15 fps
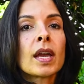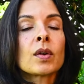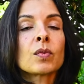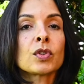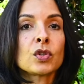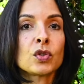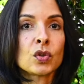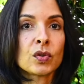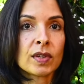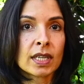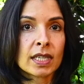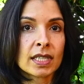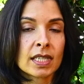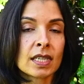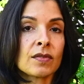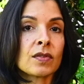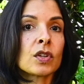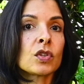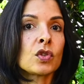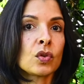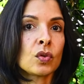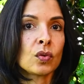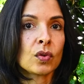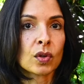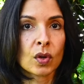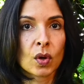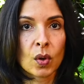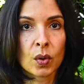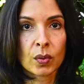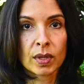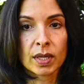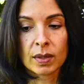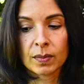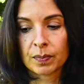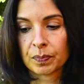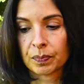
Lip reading: rejuvenative to the colon.